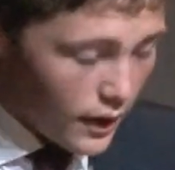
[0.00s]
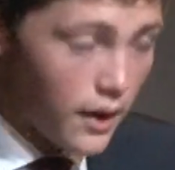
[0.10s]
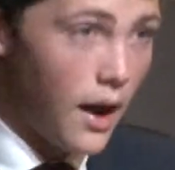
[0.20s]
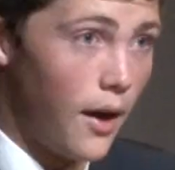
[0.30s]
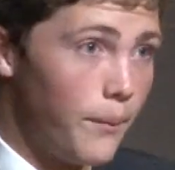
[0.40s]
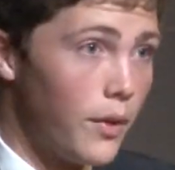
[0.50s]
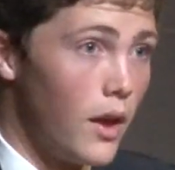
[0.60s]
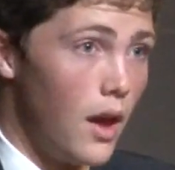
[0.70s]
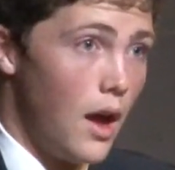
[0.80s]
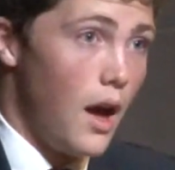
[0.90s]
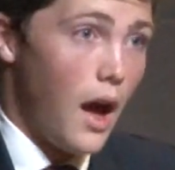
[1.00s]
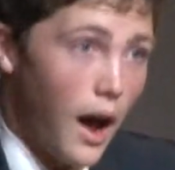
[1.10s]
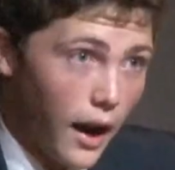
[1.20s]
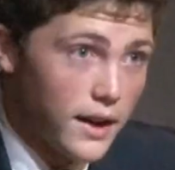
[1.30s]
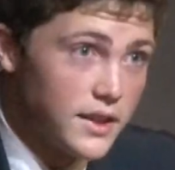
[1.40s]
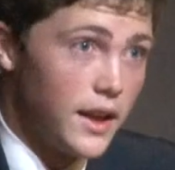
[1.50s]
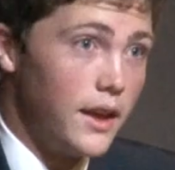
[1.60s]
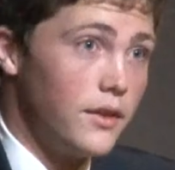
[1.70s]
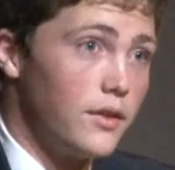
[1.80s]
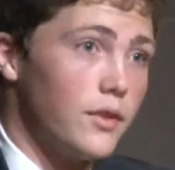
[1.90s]
Now, I'd like to
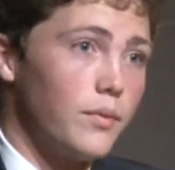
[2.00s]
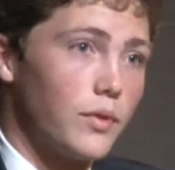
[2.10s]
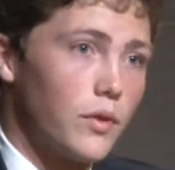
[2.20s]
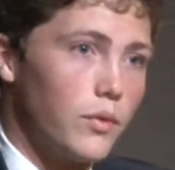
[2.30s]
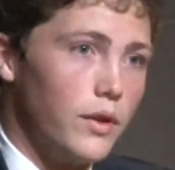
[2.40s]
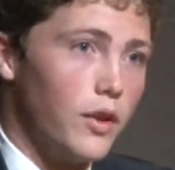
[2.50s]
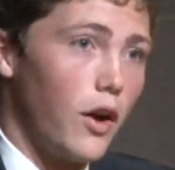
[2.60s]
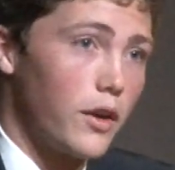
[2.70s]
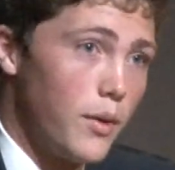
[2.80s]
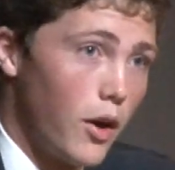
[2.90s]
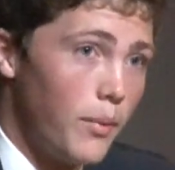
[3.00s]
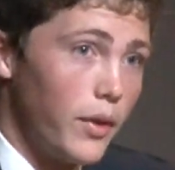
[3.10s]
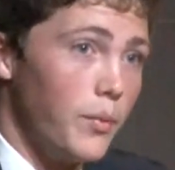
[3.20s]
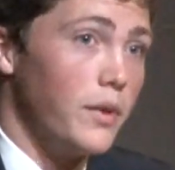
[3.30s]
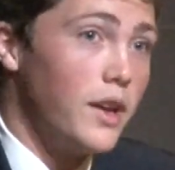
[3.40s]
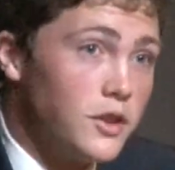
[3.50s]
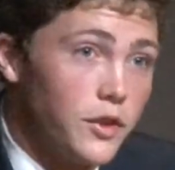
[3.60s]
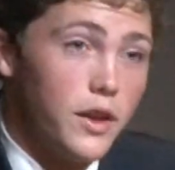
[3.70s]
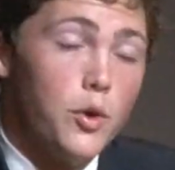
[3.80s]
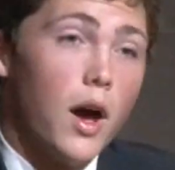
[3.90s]
end with talking to you all about the
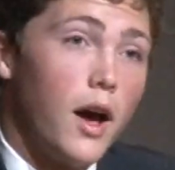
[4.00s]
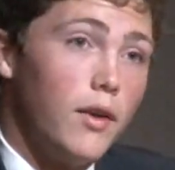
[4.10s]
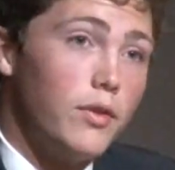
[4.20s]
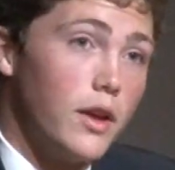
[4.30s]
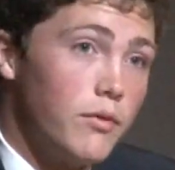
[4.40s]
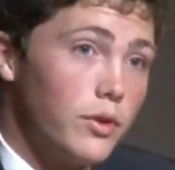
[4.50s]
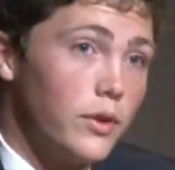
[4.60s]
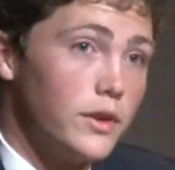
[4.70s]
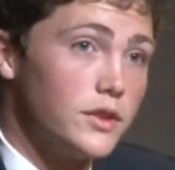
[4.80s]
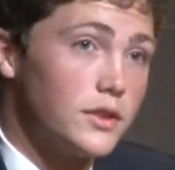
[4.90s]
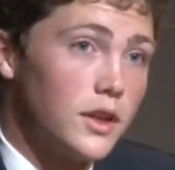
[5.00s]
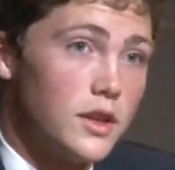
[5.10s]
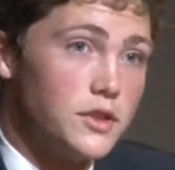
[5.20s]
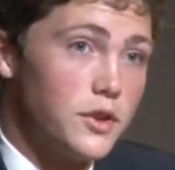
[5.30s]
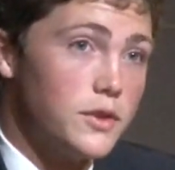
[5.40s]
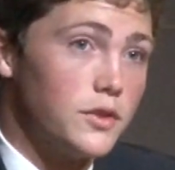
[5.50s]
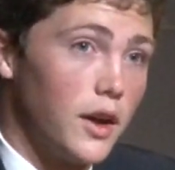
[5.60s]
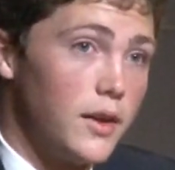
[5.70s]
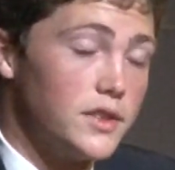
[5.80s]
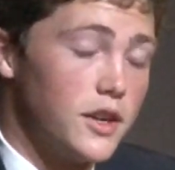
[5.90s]
potential that you have to influence students'
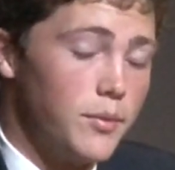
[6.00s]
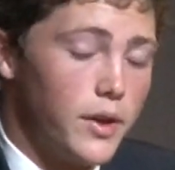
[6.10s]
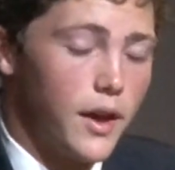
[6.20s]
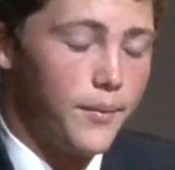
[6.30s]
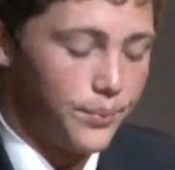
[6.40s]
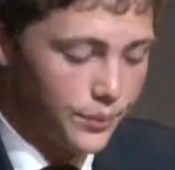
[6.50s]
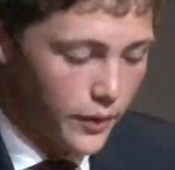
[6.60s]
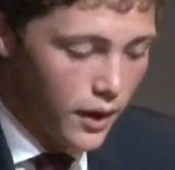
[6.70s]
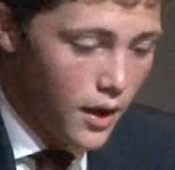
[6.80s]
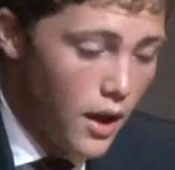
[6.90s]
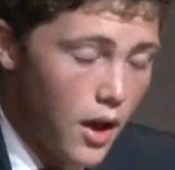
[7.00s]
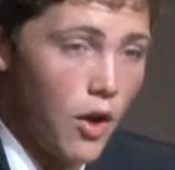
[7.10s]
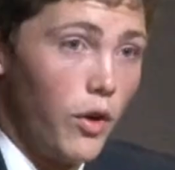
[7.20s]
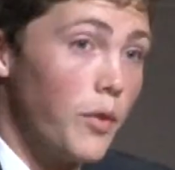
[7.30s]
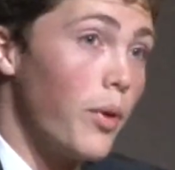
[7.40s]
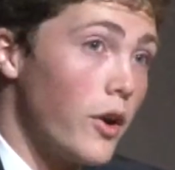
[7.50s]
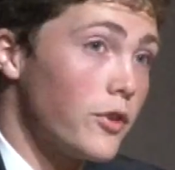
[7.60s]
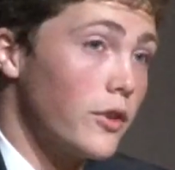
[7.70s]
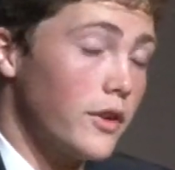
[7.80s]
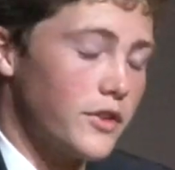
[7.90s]
lives here at MBA with a
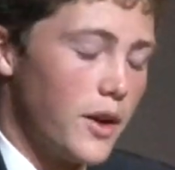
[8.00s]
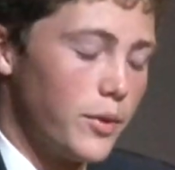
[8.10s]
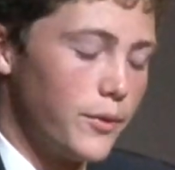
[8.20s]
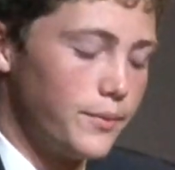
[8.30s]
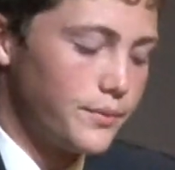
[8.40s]
personal example.